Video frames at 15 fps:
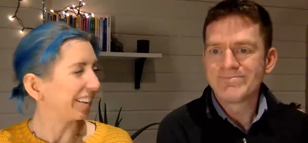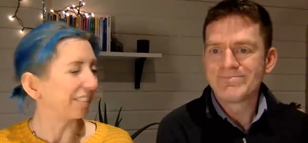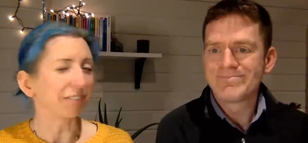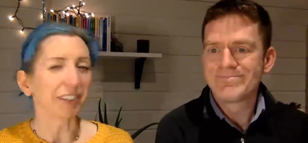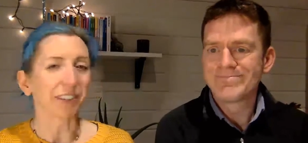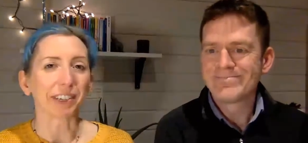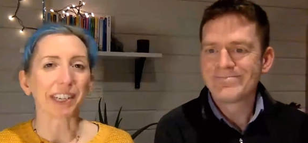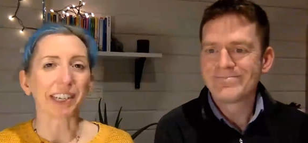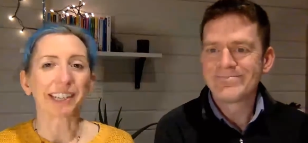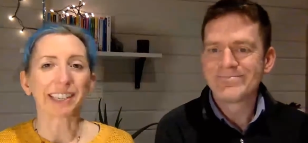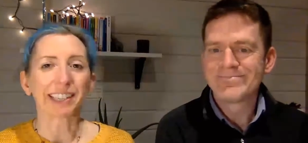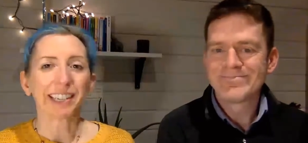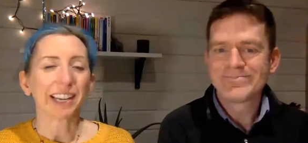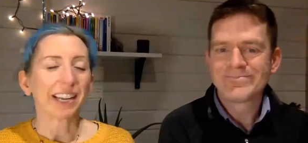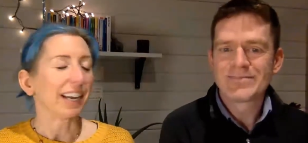Speaker 1: and found it. And
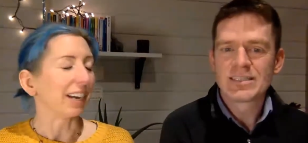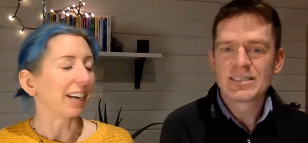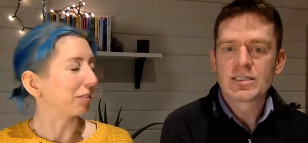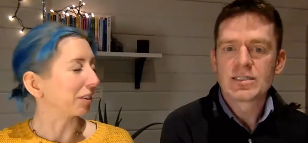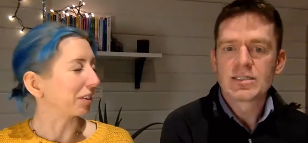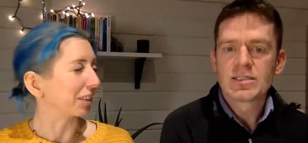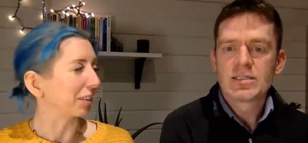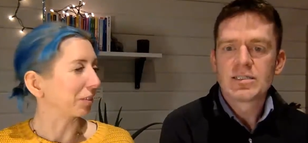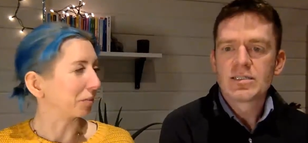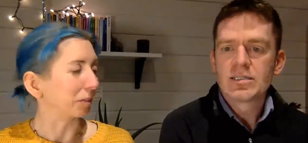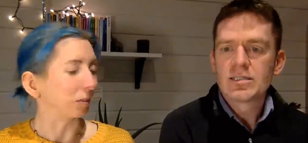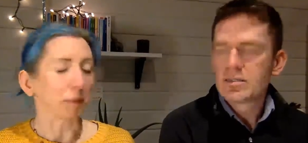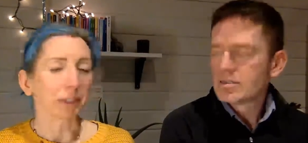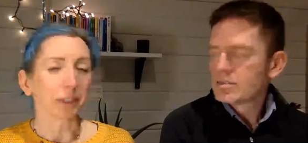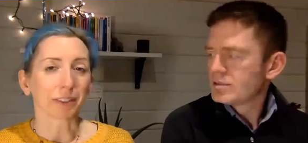I, I kind of it would be
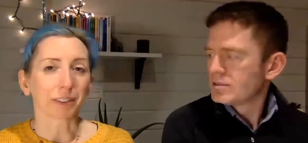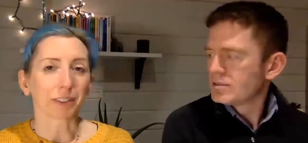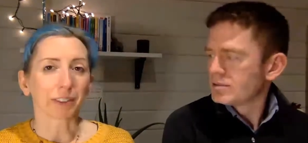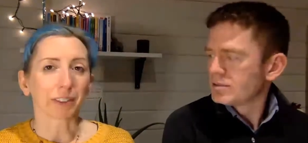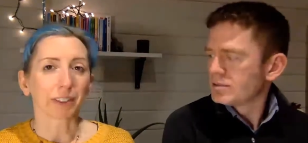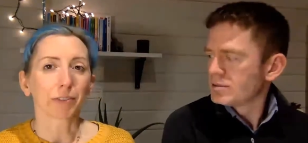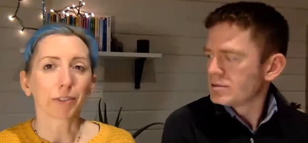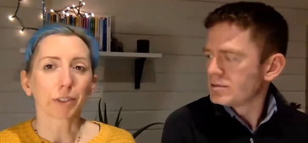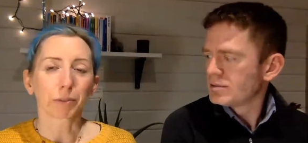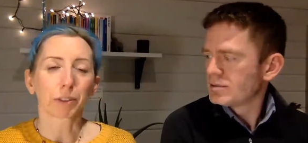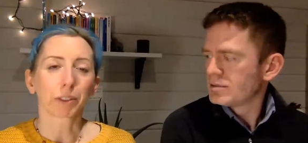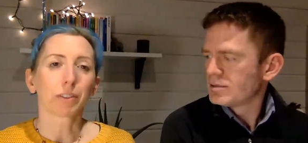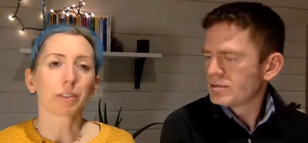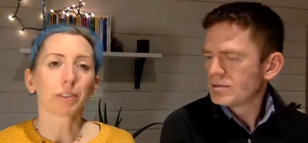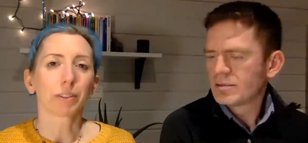nice to. In fact, we
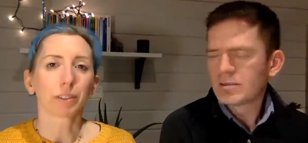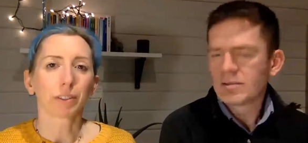could.